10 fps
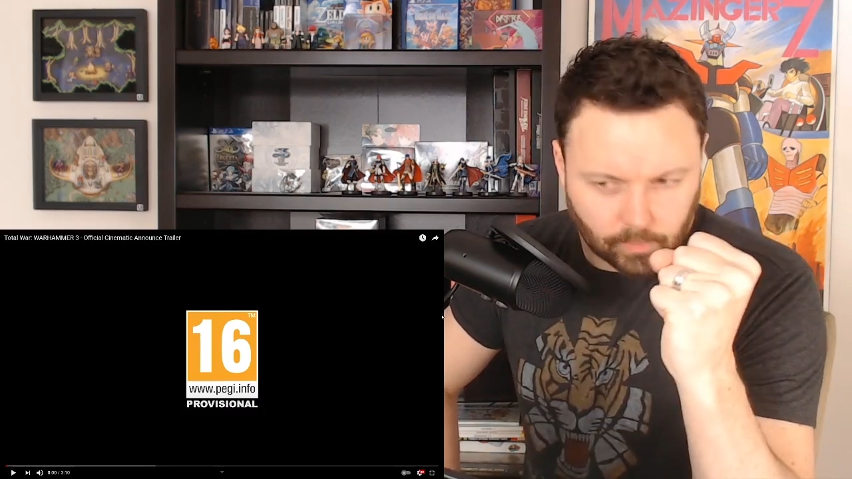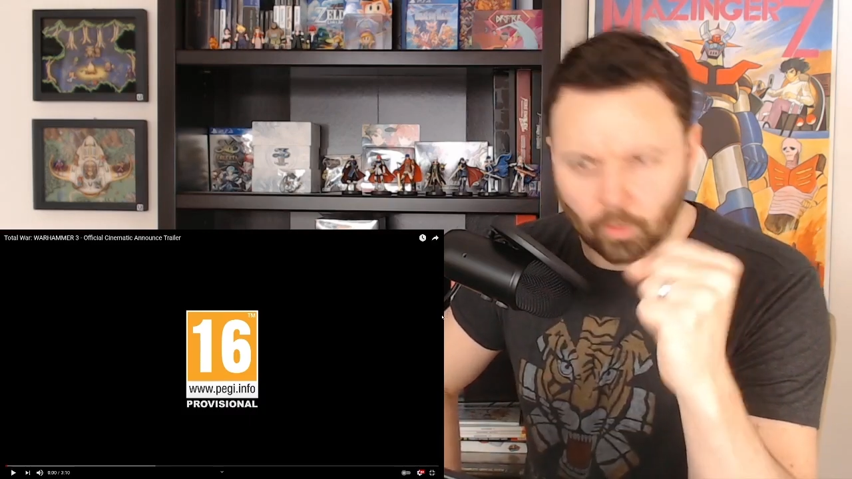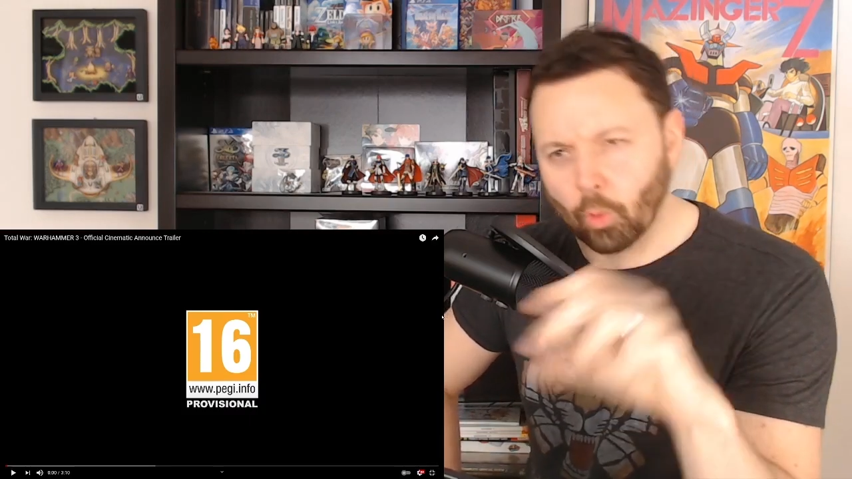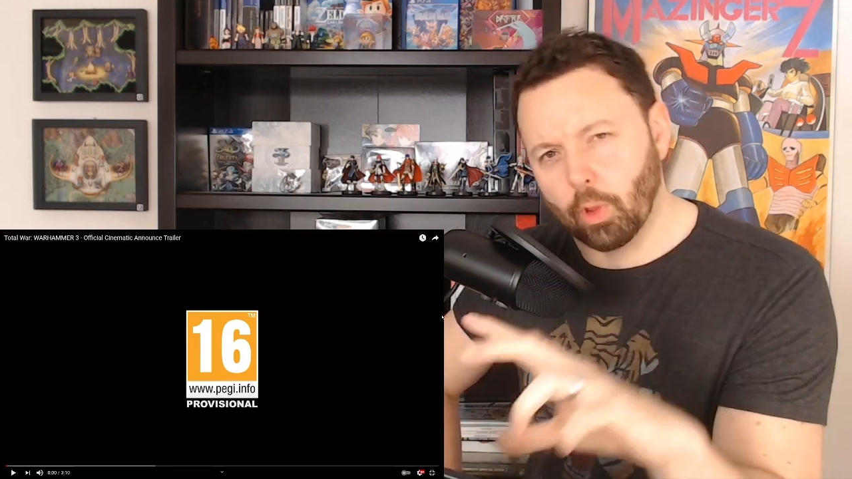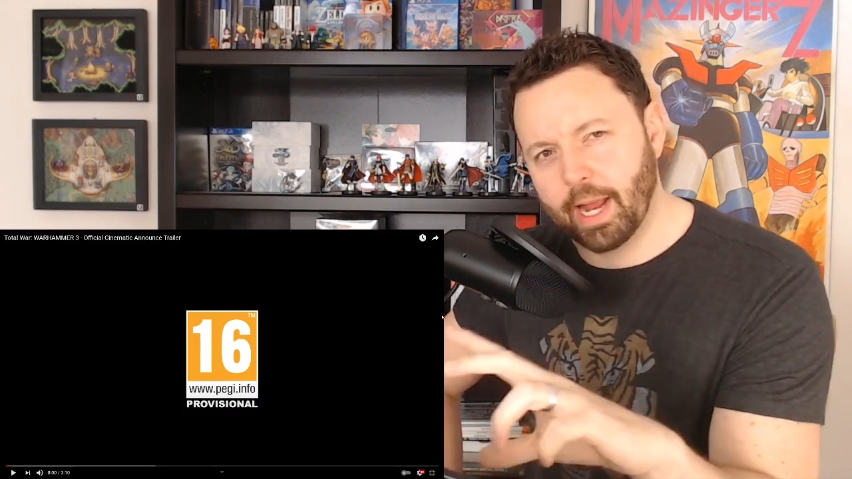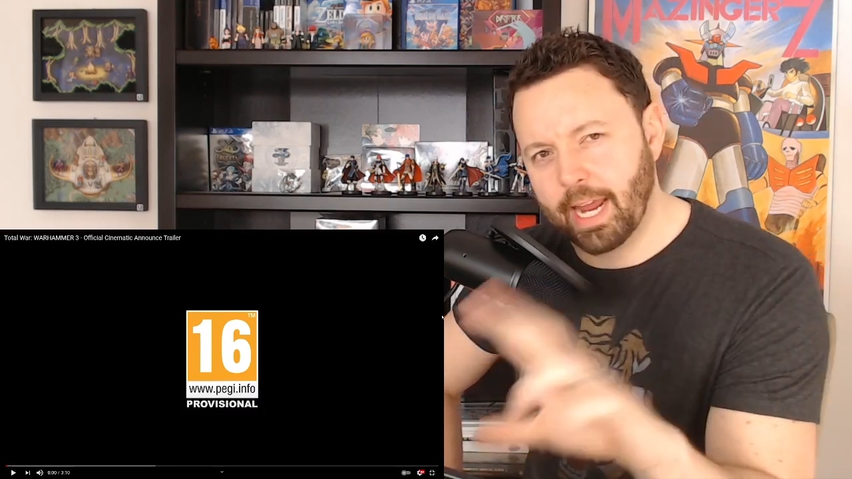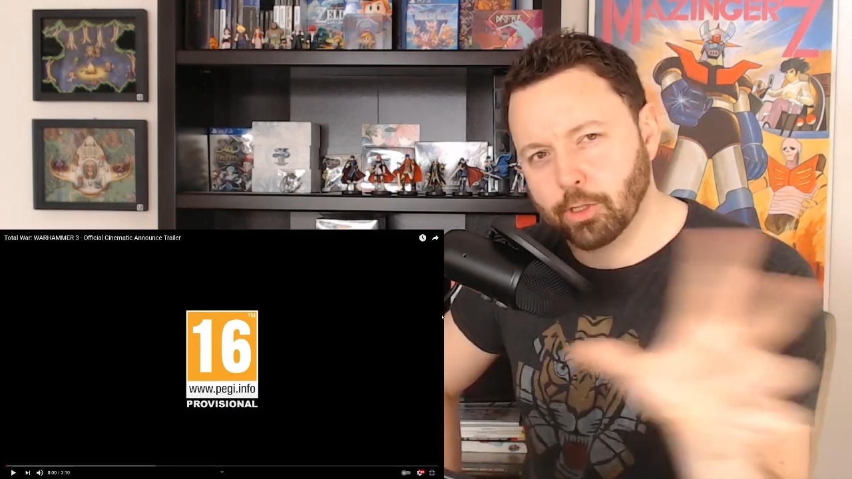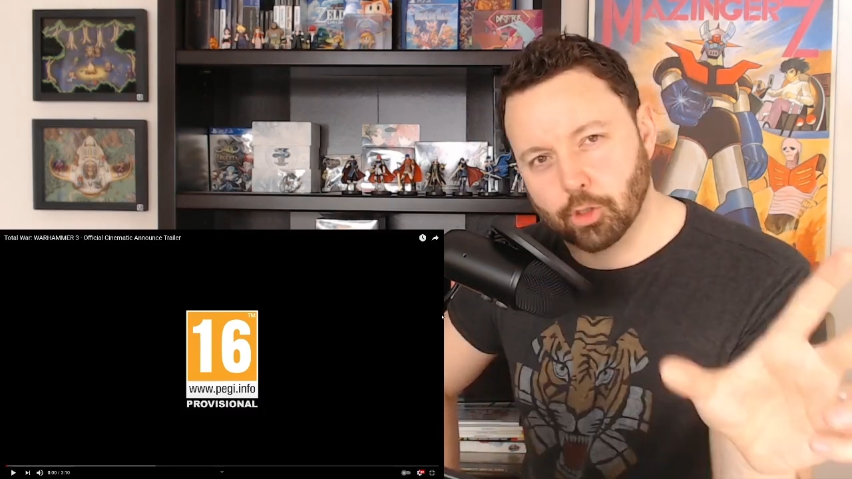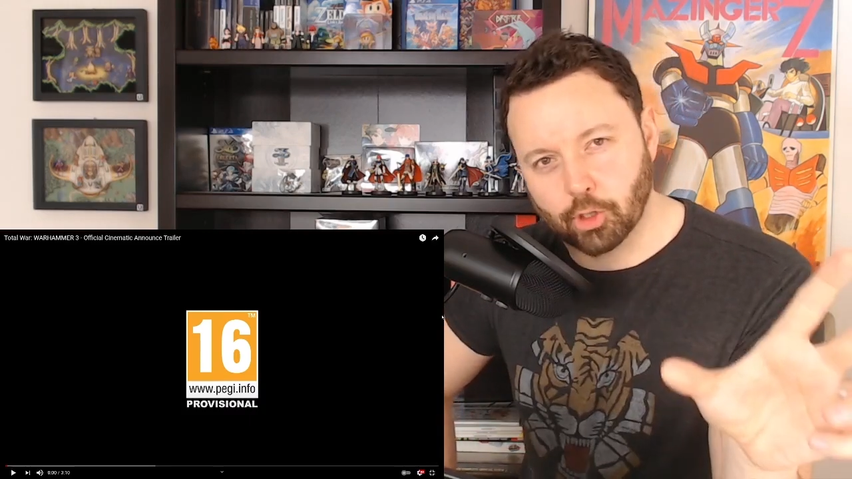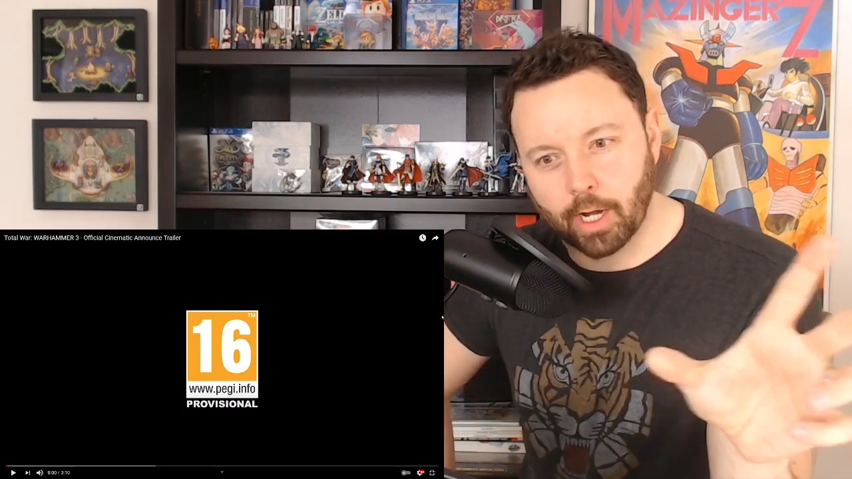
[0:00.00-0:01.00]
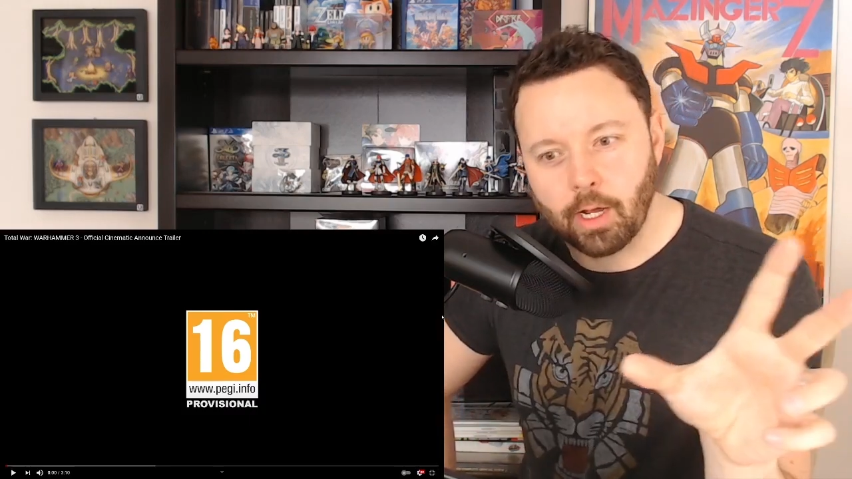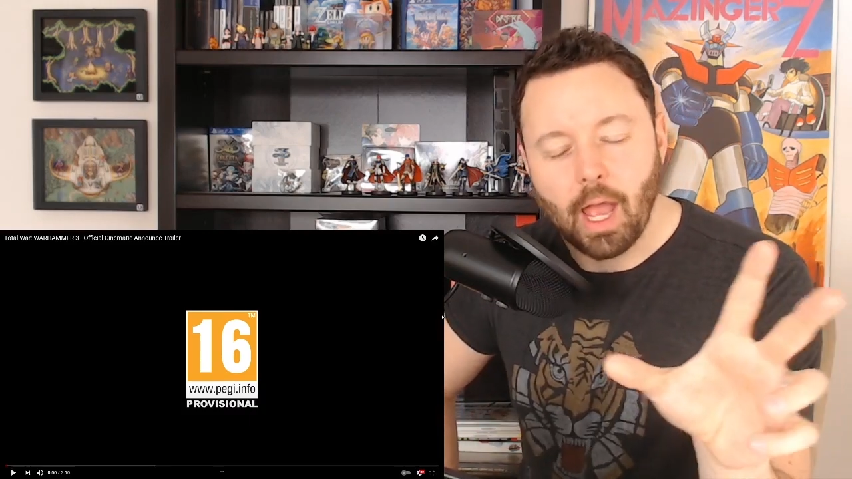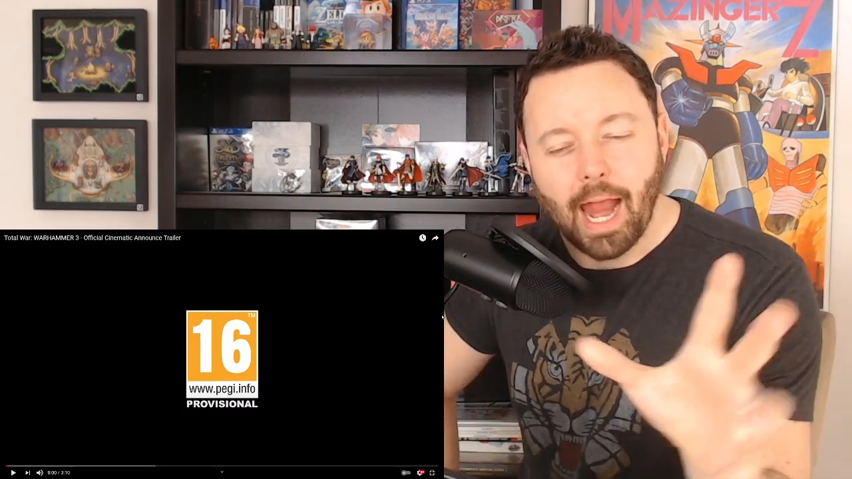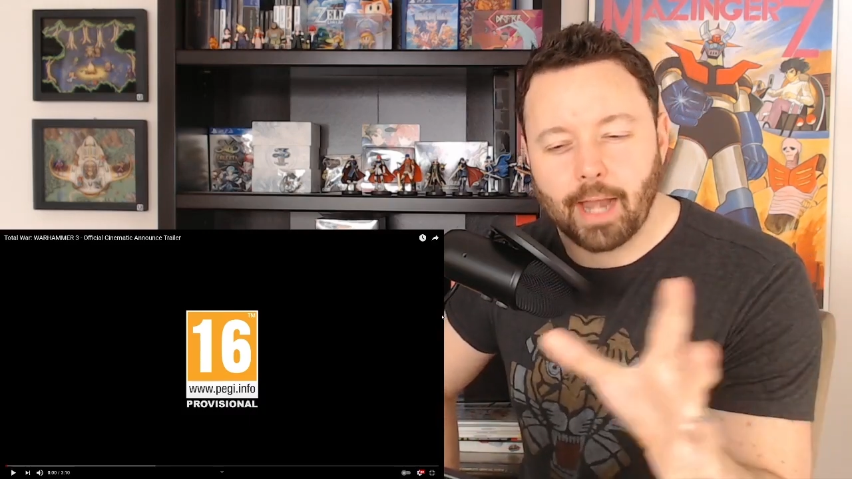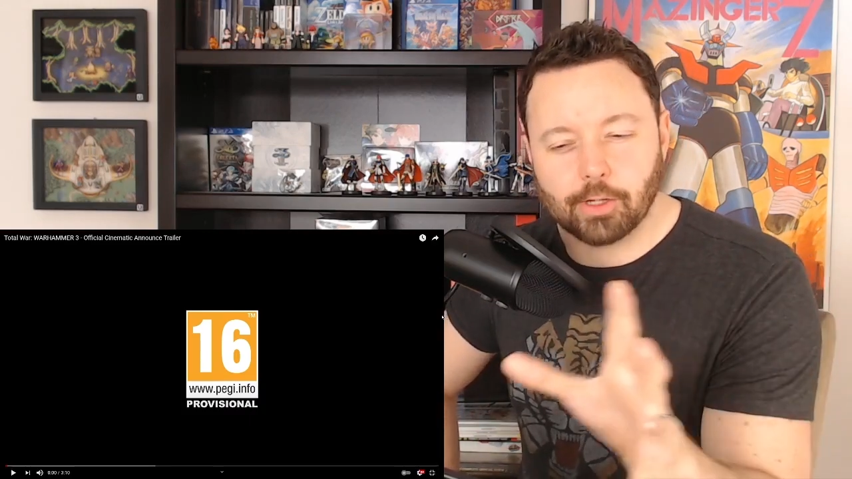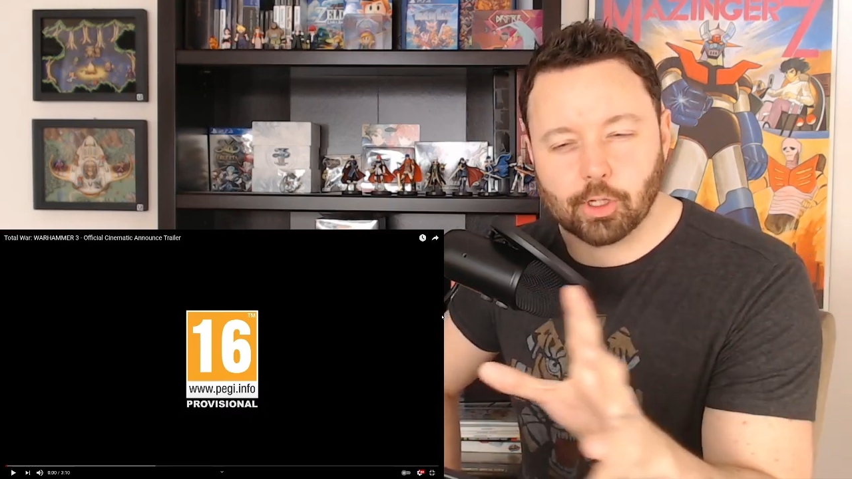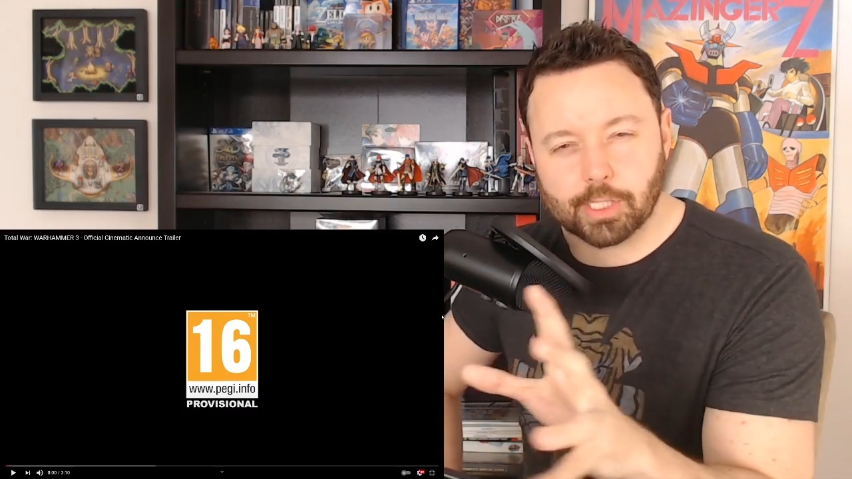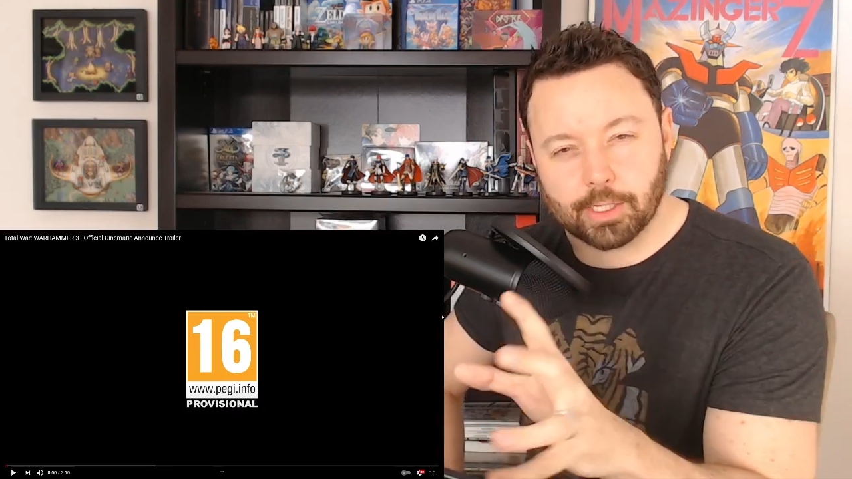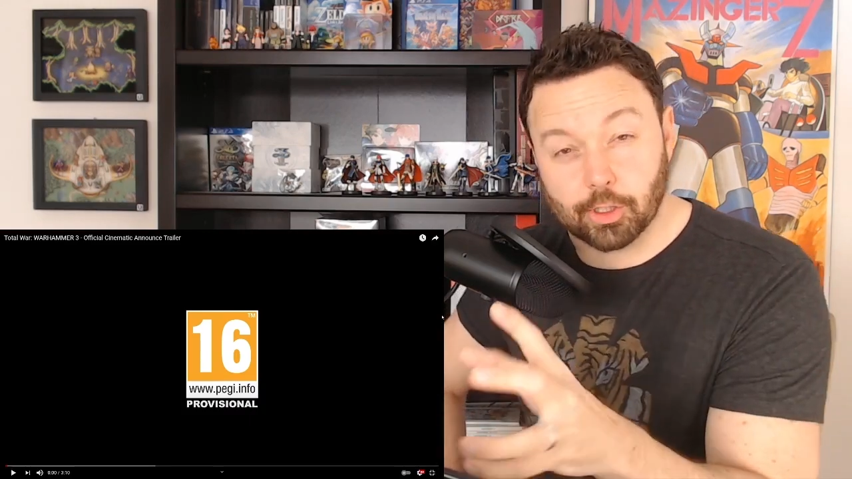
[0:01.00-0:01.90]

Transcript: or like ancient China, and it just